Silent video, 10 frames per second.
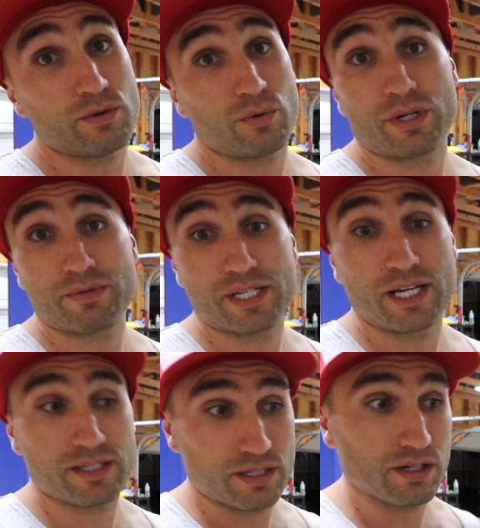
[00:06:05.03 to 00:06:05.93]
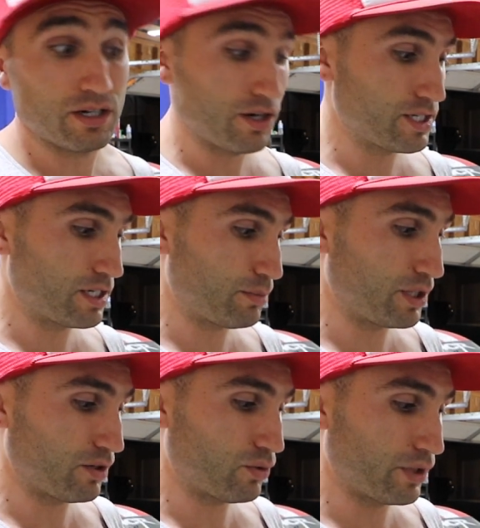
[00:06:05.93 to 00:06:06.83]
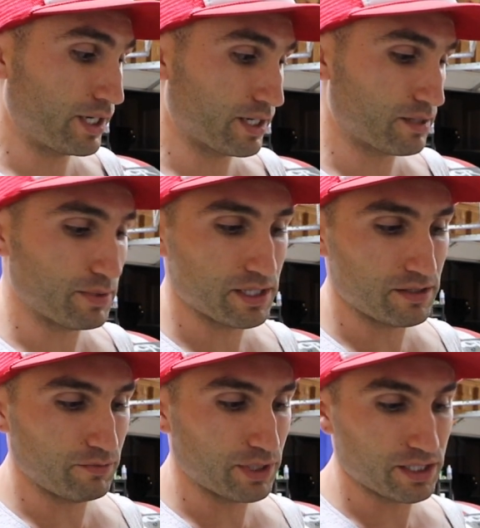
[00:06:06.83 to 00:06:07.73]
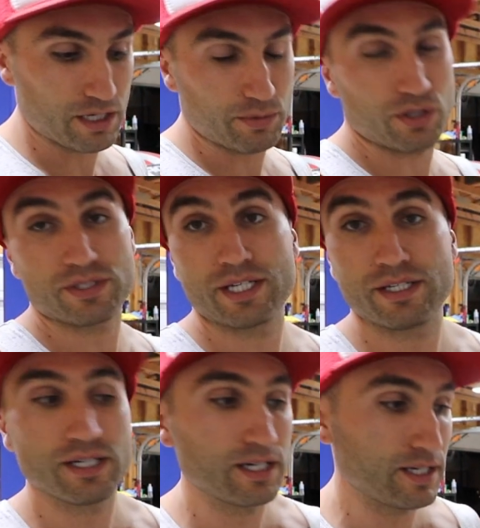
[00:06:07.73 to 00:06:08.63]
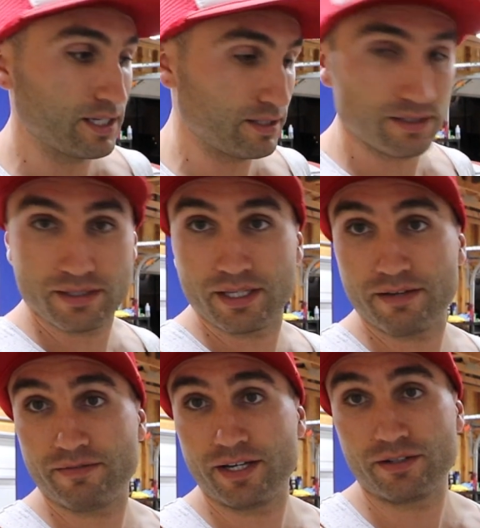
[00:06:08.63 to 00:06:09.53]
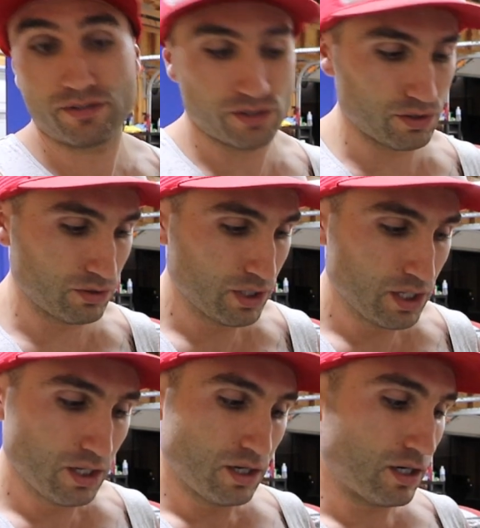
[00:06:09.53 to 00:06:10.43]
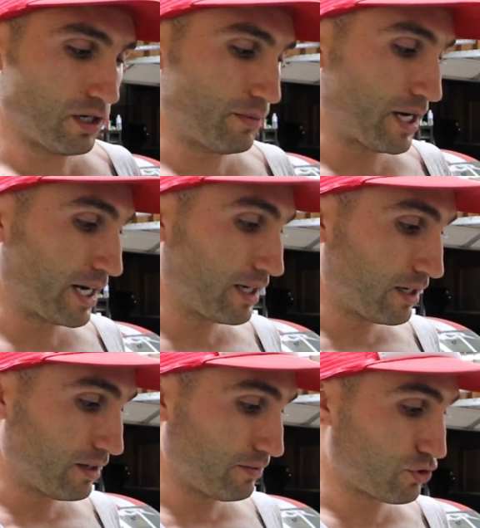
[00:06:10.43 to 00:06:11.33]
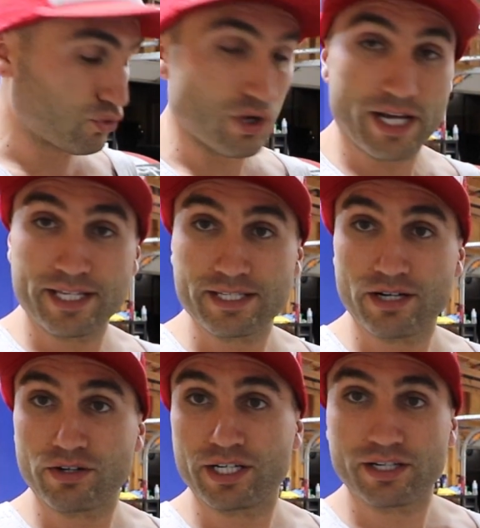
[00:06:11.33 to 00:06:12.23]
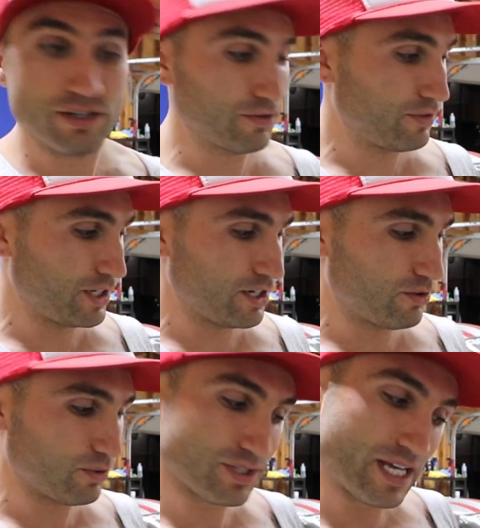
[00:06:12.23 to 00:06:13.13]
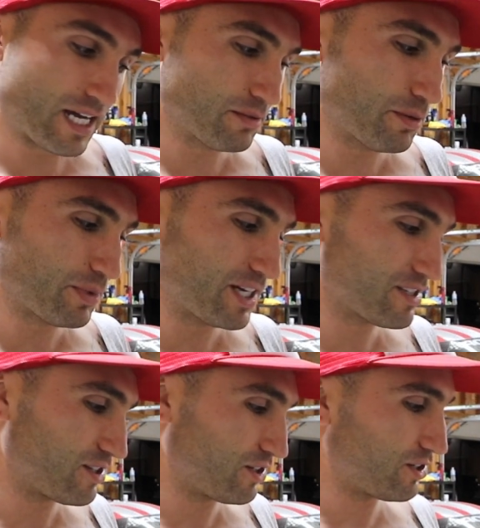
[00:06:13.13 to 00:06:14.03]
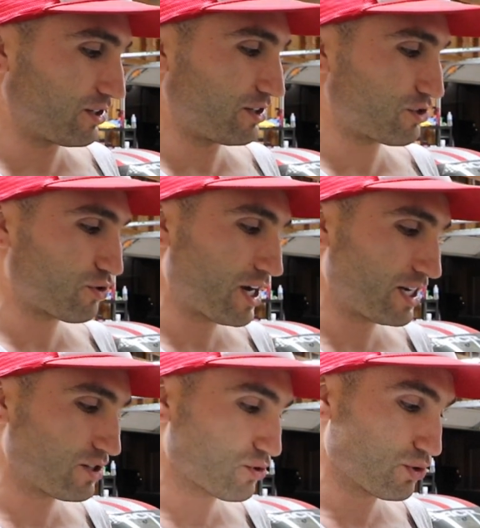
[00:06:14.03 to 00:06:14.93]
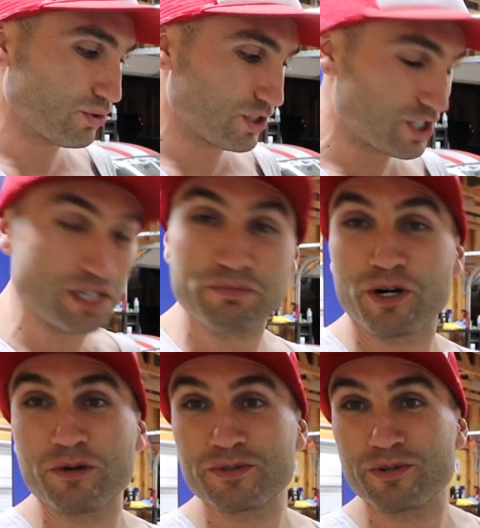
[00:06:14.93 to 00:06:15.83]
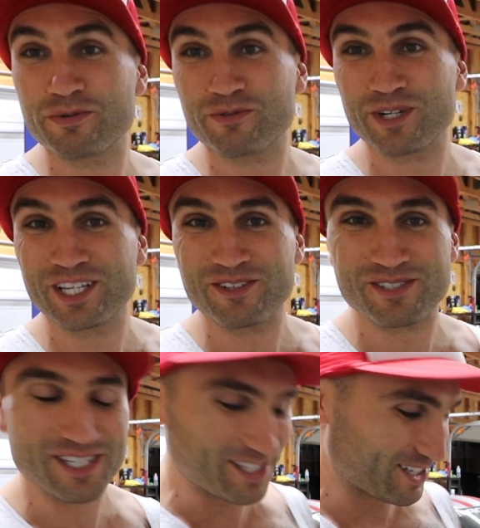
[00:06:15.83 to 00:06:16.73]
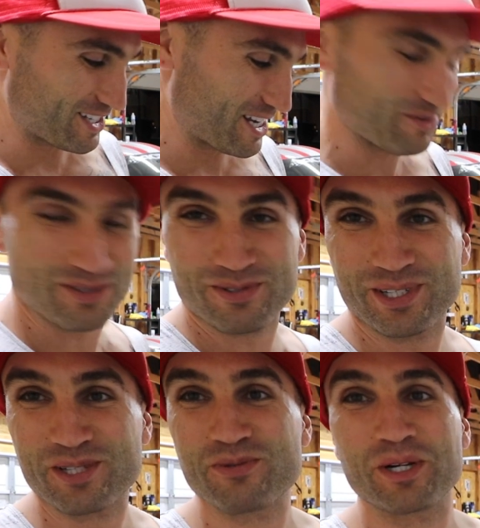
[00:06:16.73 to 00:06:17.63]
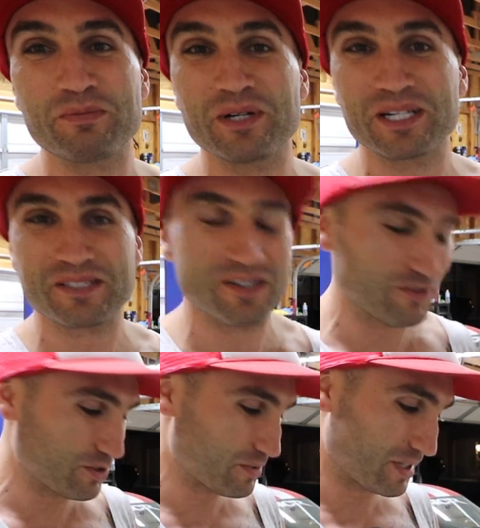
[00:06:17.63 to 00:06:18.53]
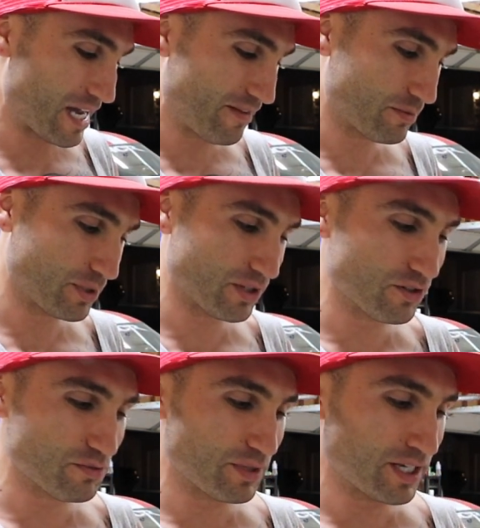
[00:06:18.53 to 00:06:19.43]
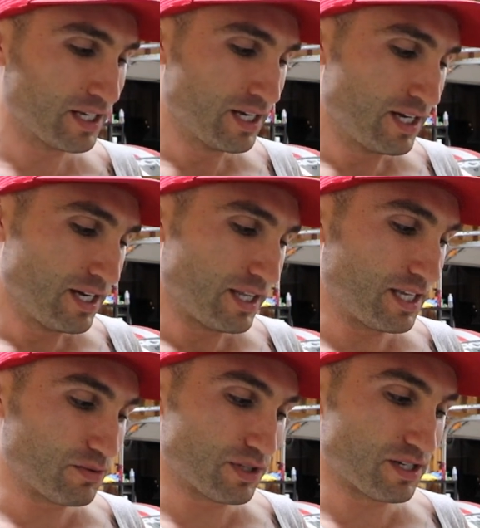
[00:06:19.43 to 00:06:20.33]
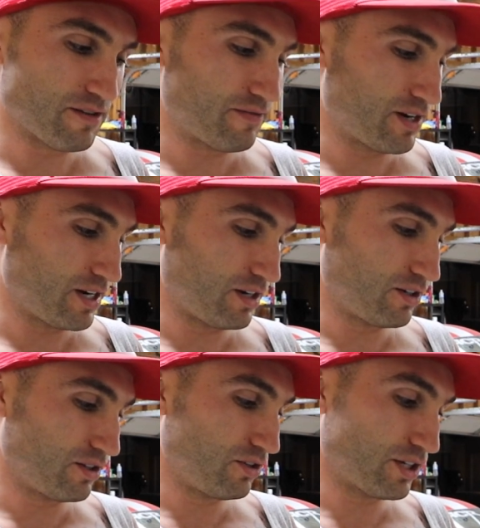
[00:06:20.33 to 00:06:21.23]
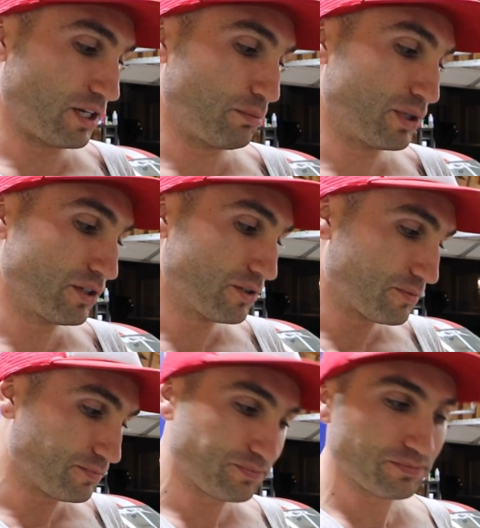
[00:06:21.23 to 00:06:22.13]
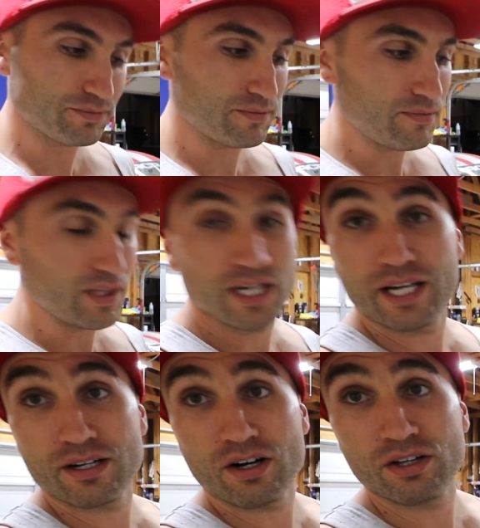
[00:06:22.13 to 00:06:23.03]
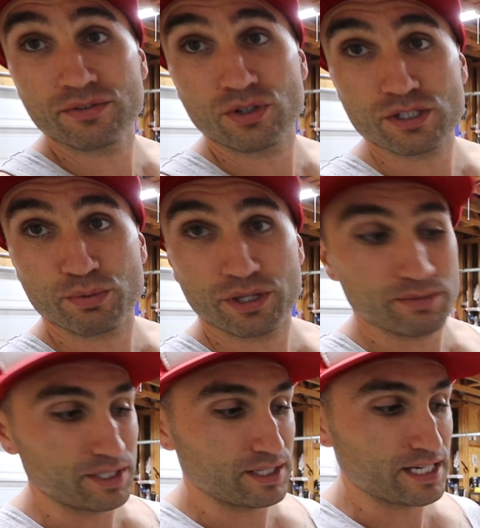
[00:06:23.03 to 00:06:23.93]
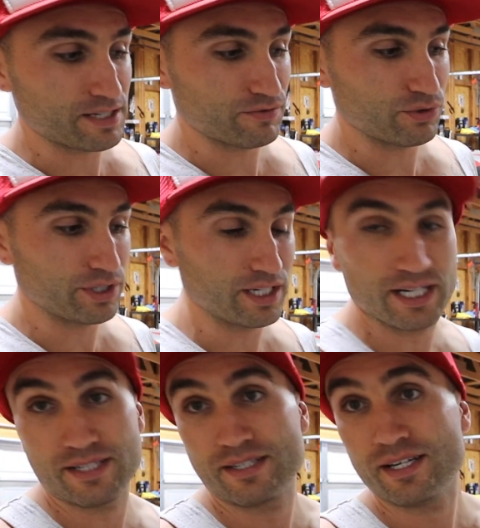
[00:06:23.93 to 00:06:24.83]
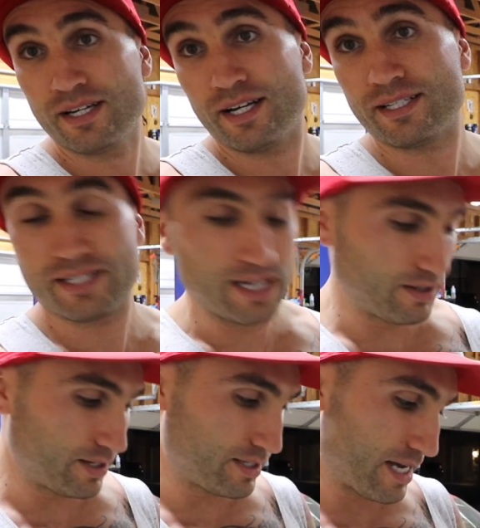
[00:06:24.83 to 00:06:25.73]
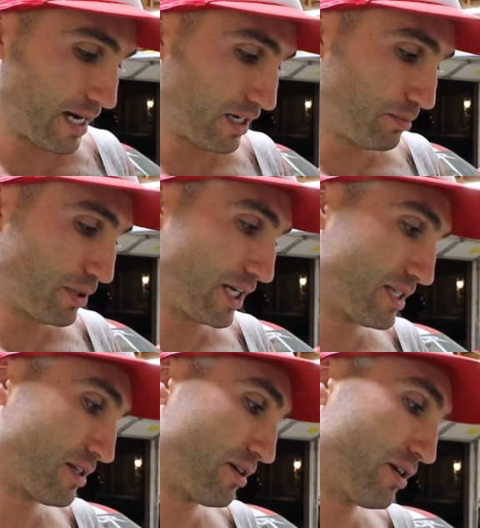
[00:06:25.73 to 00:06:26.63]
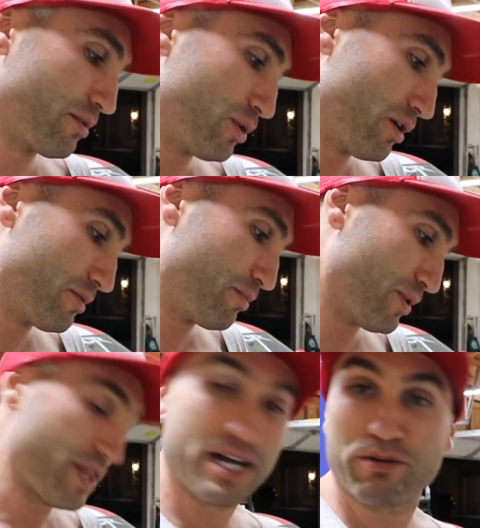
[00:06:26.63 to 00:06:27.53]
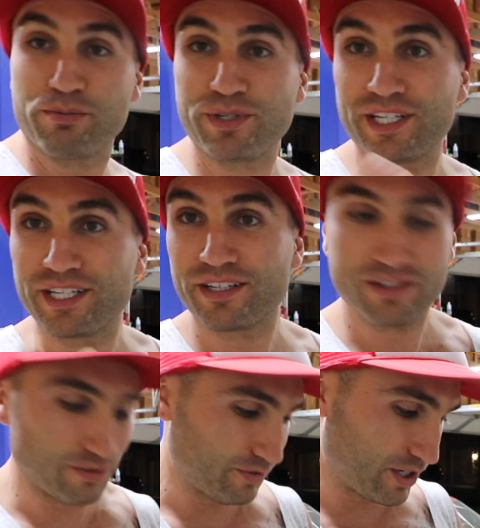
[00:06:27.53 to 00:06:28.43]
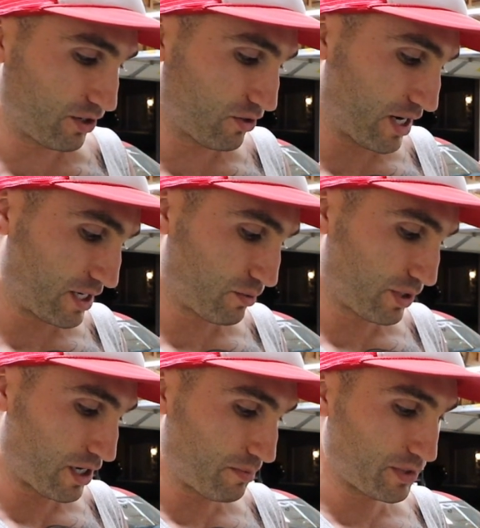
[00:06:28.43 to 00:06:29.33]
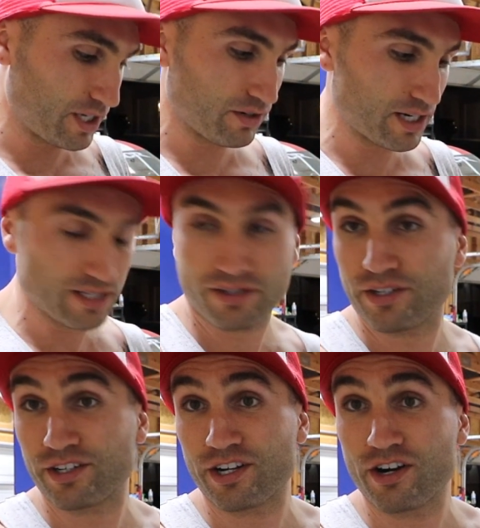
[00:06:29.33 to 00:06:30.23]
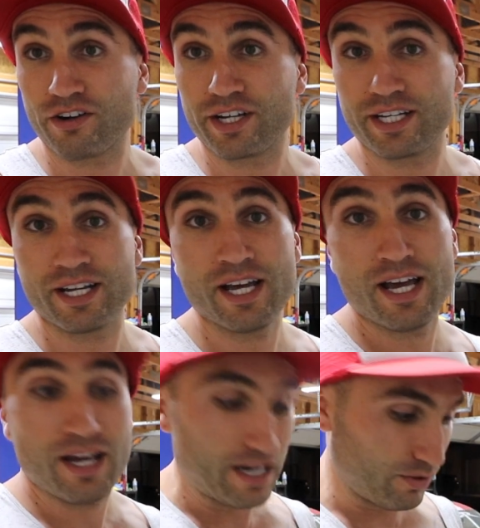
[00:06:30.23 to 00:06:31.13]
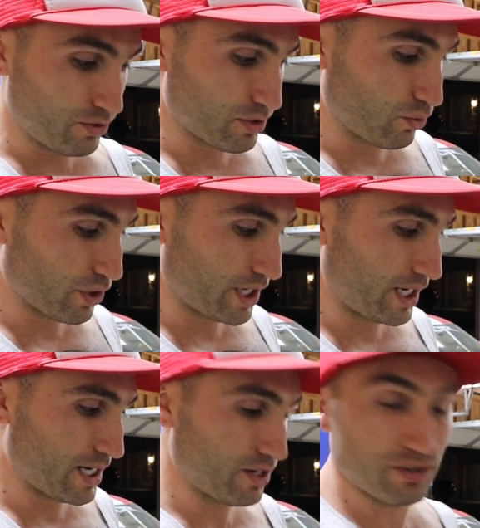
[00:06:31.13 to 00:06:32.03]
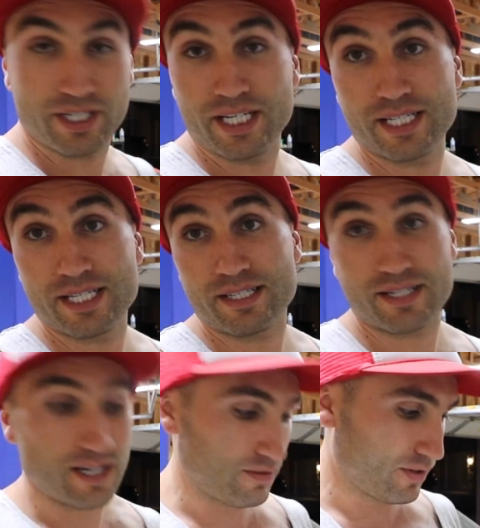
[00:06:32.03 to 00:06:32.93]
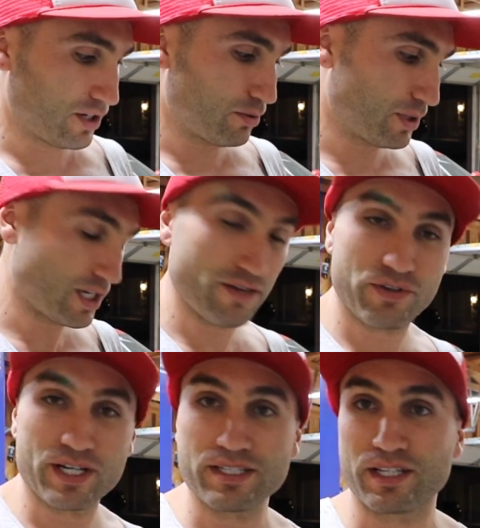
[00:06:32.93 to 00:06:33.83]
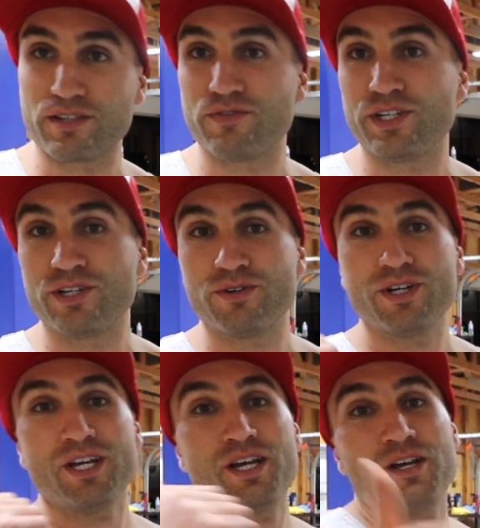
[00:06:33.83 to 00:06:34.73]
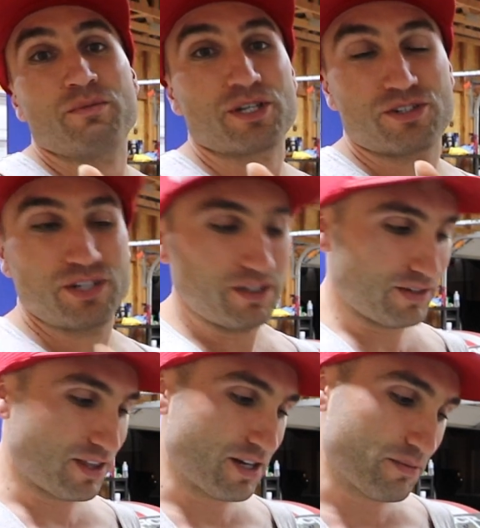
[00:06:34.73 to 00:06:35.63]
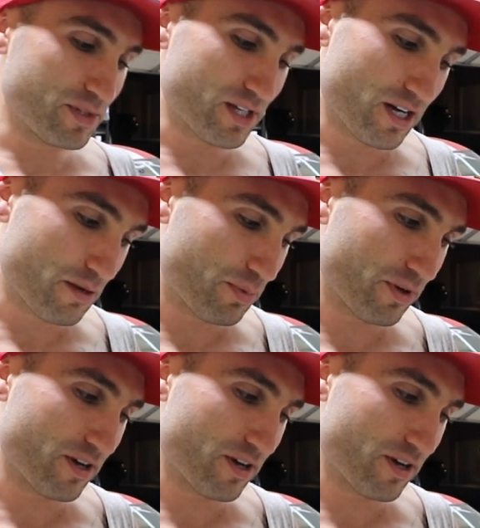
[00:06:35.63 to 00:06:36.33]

what I'm saying is the Hikaris end up being quite expensive by the time you're all said and done, and they failed. So I'm gonna try these out in another video. We'll stack them up against the tried and true, the cheap bulbs that we've been running, those C6S, which are like 20 bucks. So everyone's been laughing about those, but these ones are a very good looking build. And I'll of course put them to the test for you guys and see how they stack up against our other bulbs, but that will be in another video. I just wanted to update you guys on the Hikari and how those are working out in today's video. But if you guys like this video, make sure you give it a thumbs up.